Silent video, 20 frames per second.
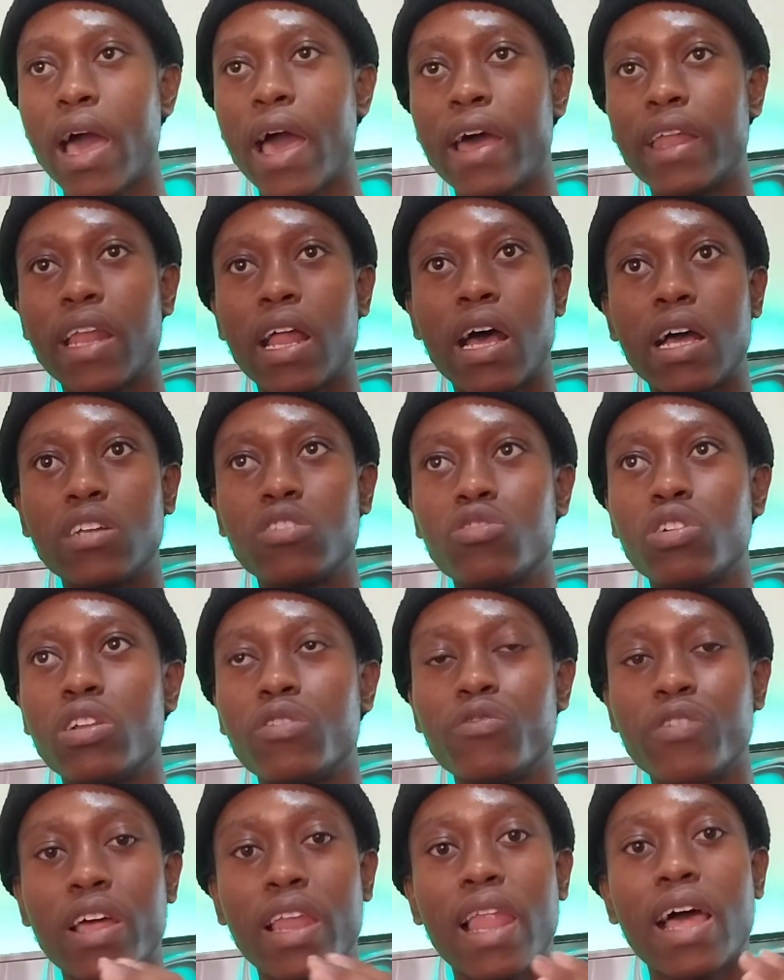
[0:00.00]
and I actually
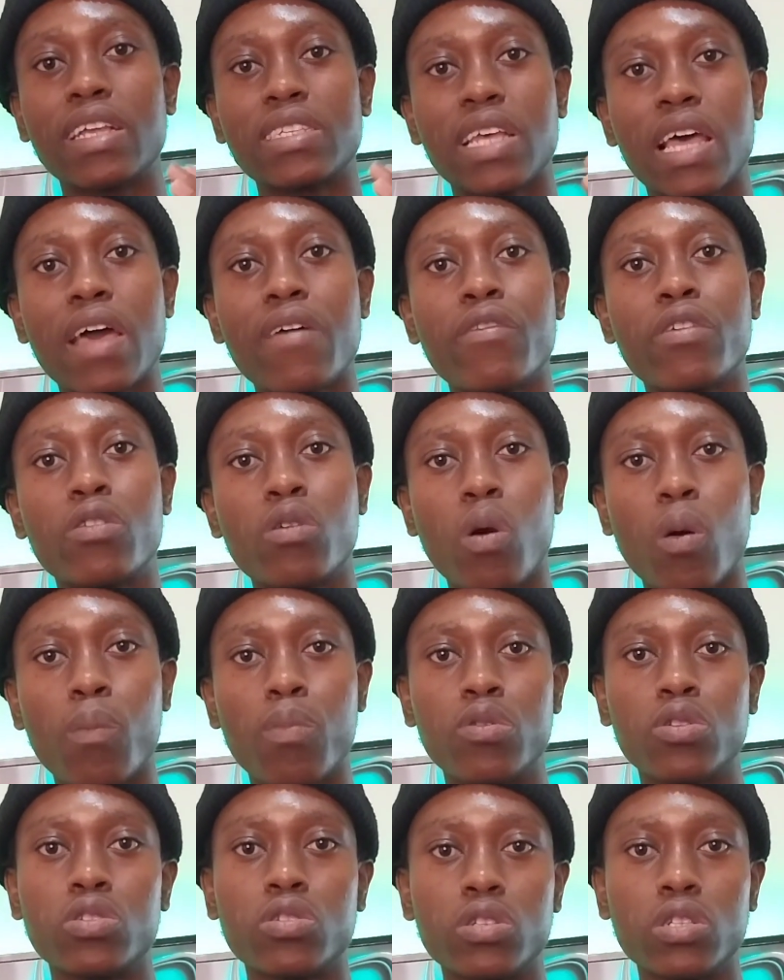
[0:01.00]
realized I have an
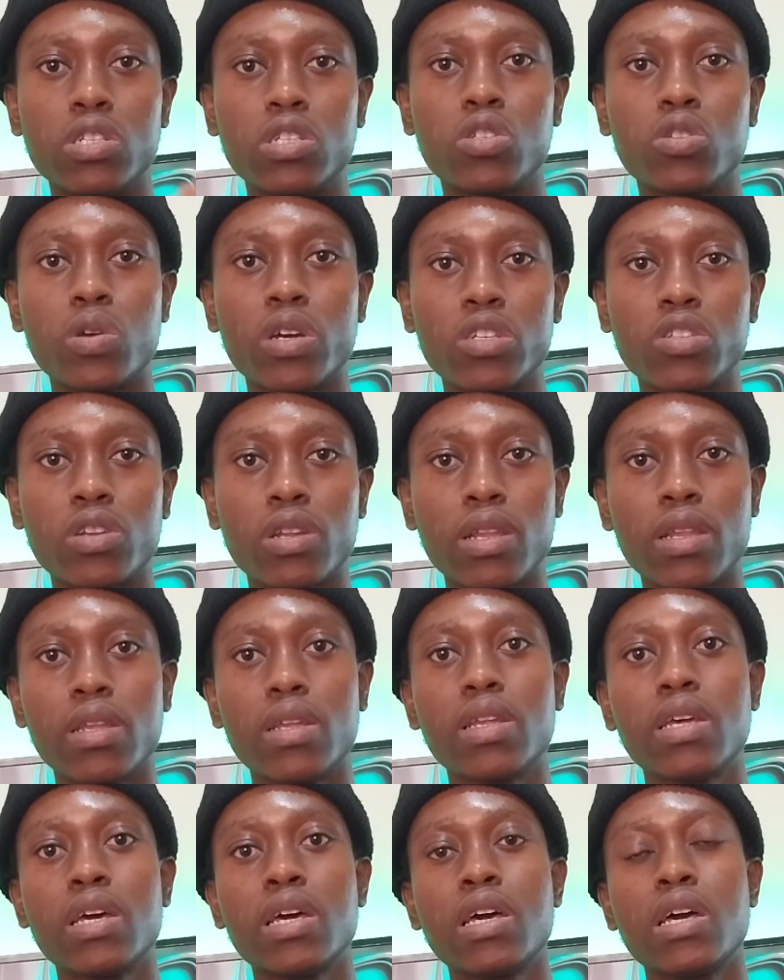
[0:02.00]
opportunity to actually